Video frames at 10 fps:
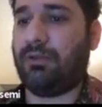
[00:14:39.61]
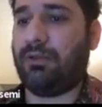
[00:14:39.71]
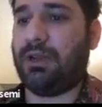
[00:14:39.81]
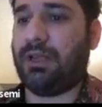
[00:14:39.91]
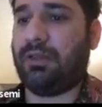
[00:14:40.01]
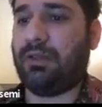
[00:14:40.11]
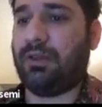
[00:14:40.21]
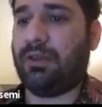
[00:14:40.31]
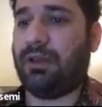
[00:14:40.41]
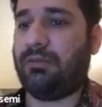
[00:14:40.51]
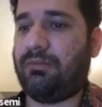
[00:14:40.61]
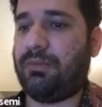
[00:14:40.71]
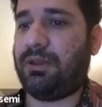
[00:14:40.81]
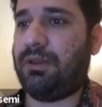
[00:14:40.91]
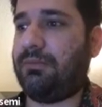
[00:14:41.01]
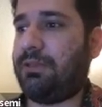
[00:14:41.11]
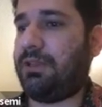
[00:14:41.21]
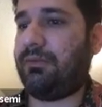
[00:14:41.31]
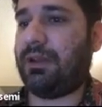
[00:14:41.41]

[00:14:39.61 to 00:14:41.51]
So let me give